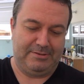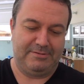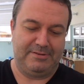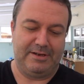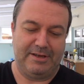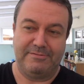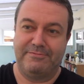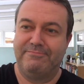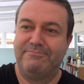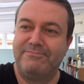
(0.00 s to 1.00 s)
you know,
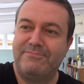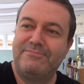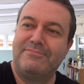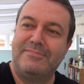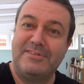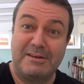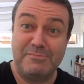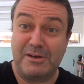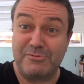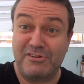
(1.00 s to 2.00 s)

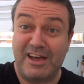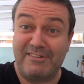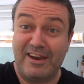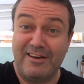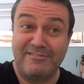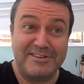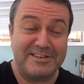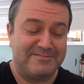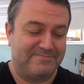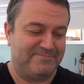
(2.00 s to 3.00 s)
sometimes you've got to have a laugh, haven't you?